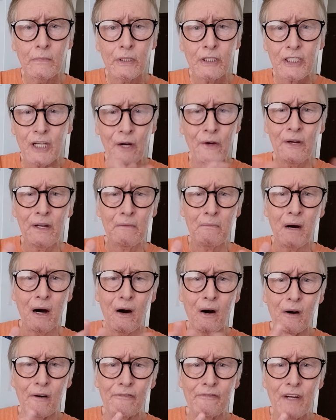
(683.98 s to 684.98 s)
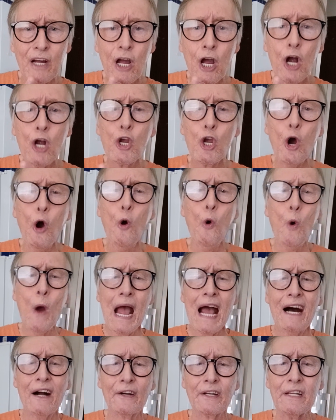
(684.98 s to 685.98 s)
Turn them off. Go
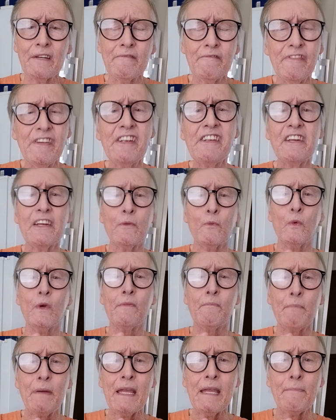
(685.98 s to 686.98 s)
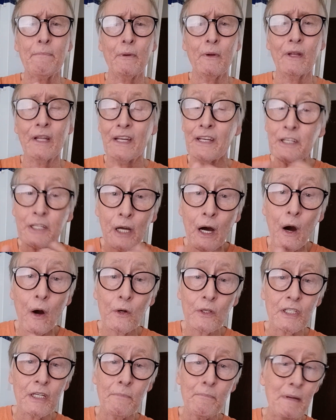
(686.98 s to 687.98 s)
out and visit with people and
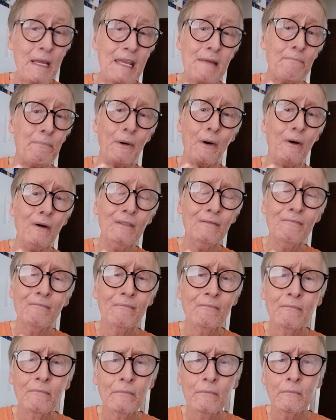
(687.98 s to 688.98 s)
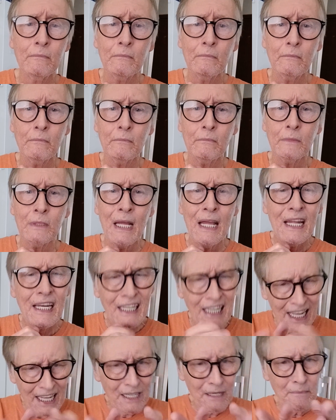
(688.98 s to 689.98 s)
talk to people.
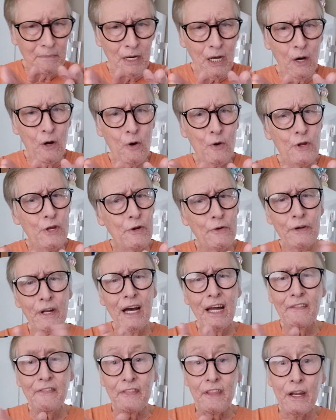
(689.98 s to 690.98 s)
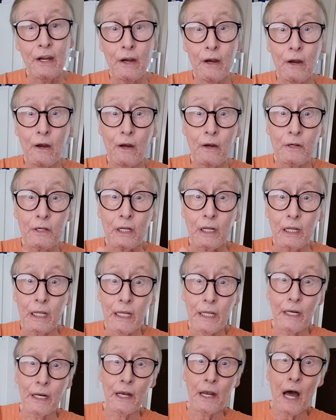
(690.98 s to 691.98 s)
Let them know you're not there to
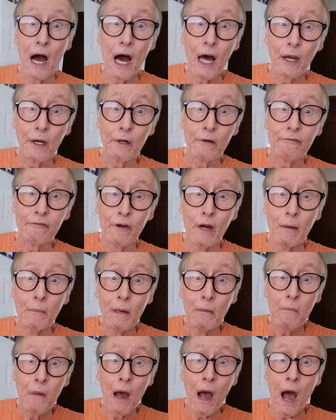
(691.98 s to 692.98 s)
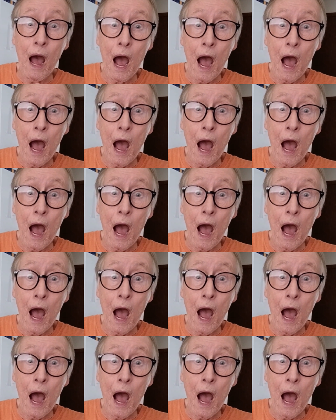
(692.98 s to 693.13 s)
get a dollar from them,